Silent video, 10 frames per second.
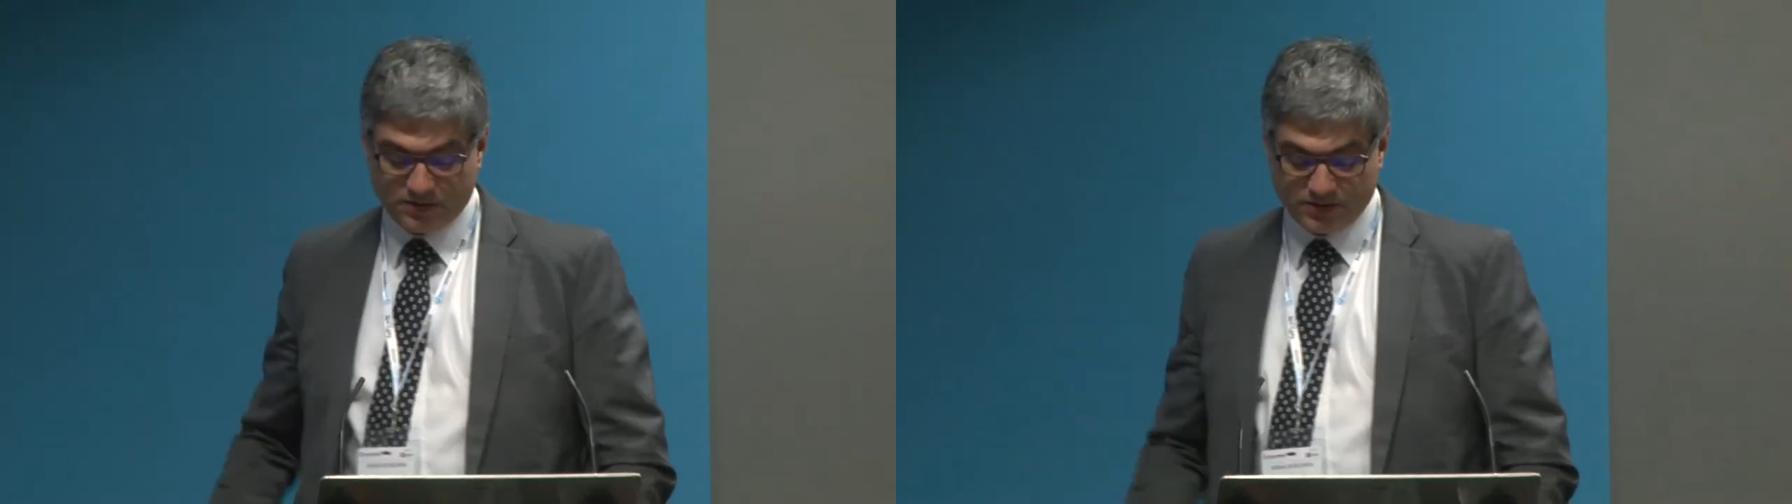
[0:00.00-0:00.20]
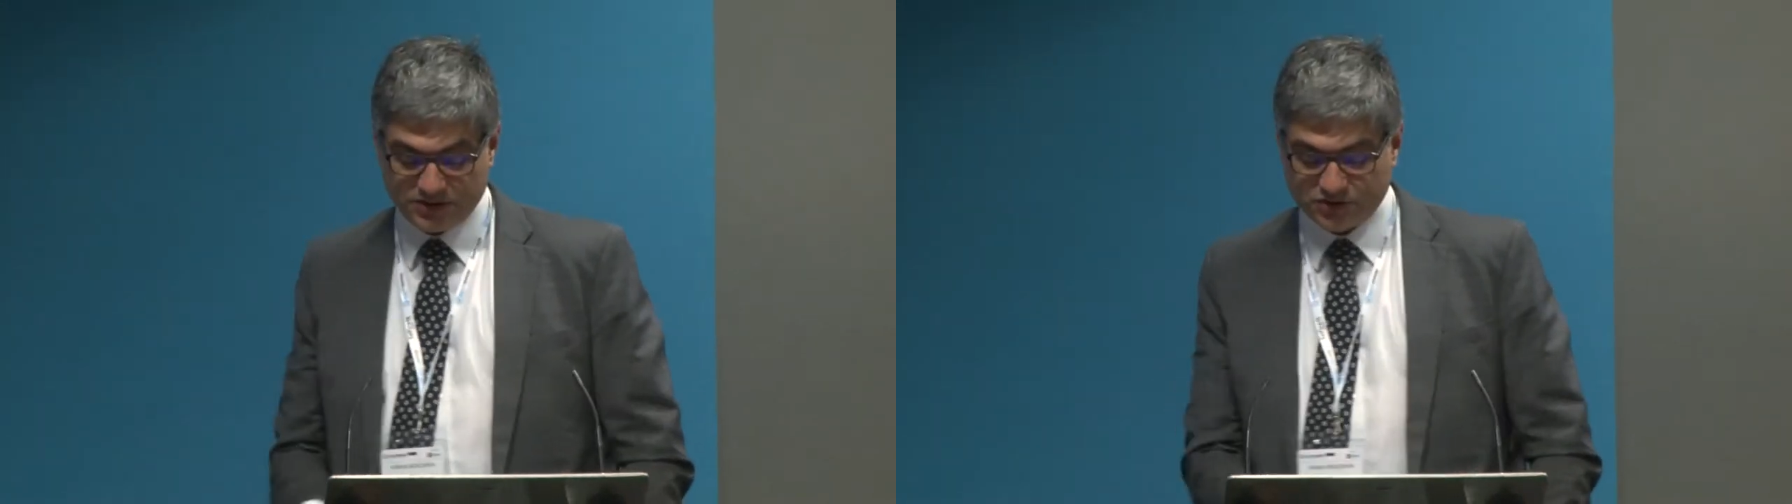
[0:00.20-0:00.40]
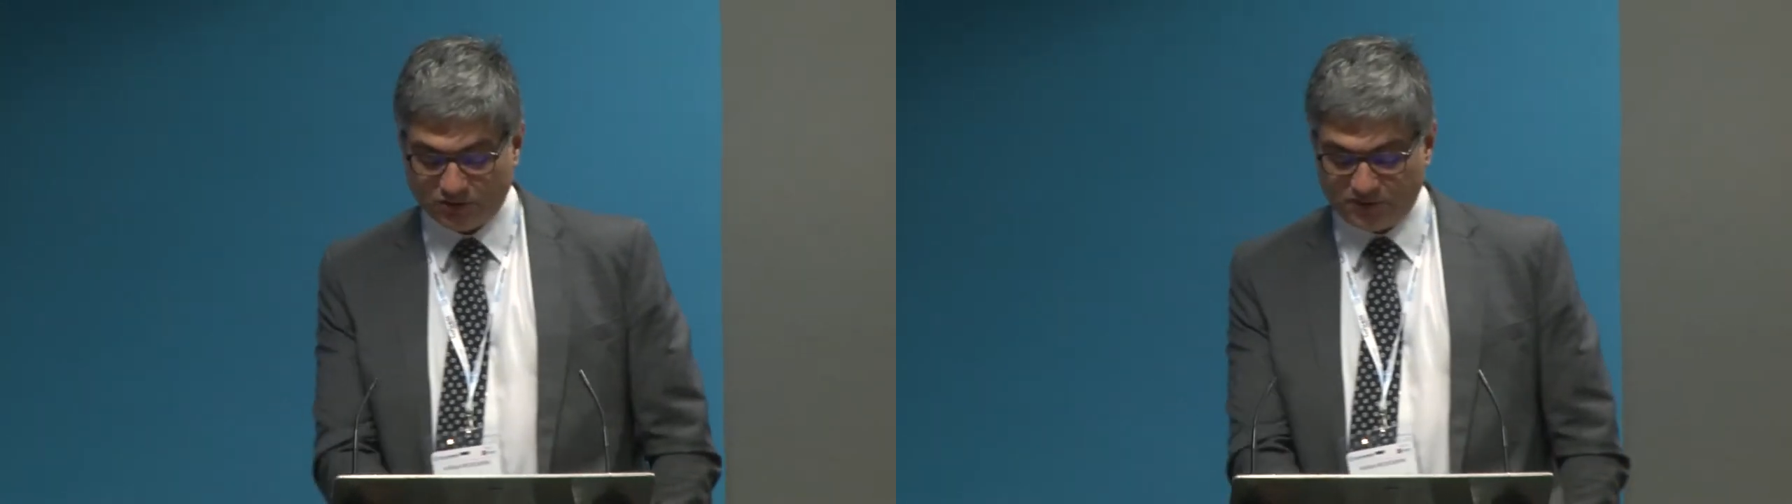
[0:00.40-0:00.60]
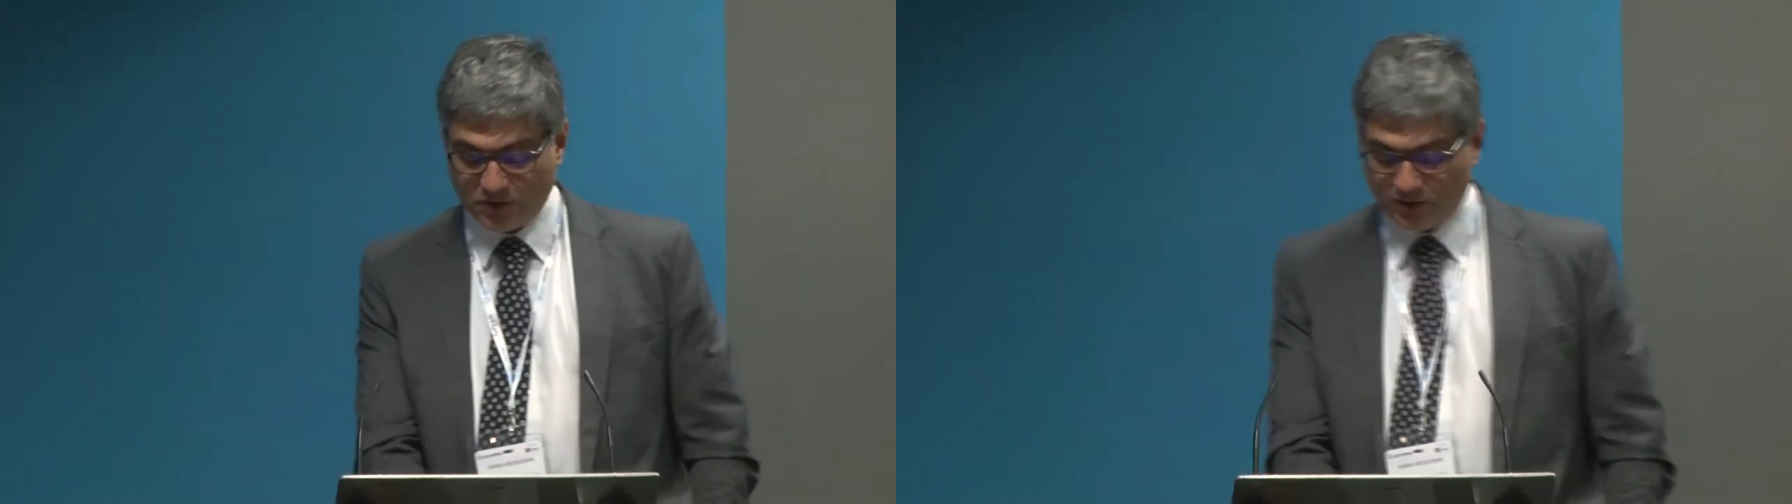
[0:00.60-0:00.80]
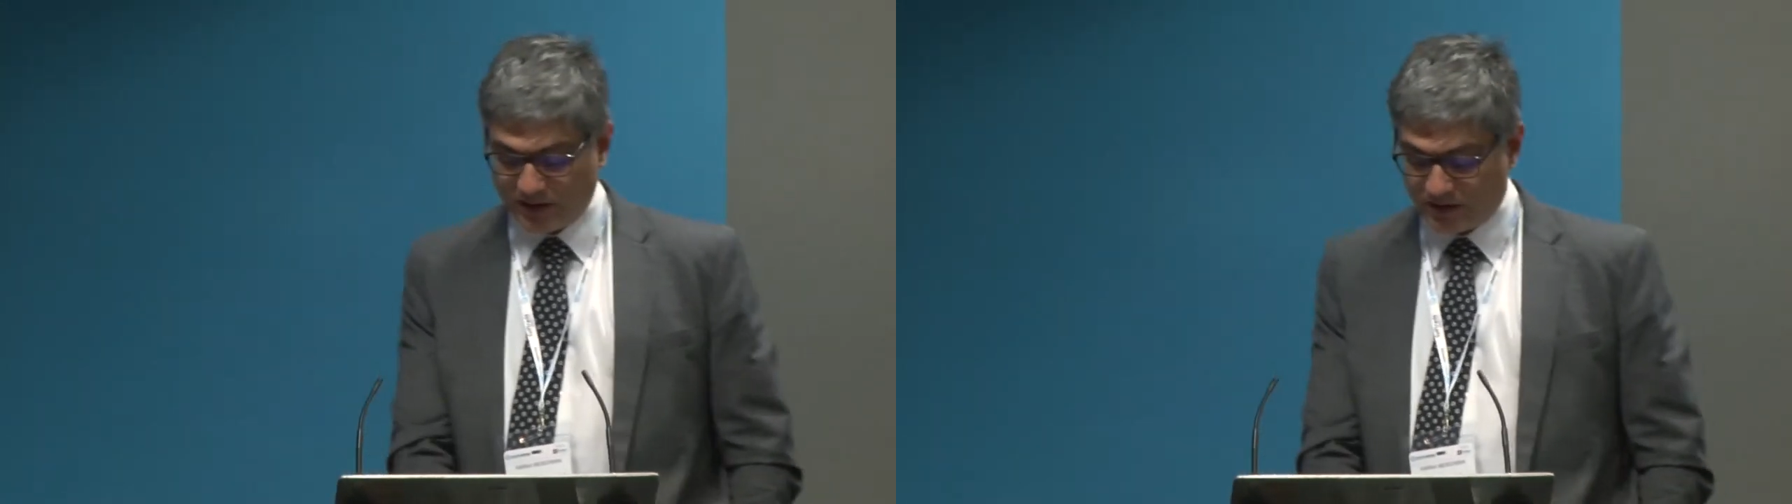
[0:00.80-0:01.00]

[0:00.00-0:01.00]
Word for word: that is sort of fueling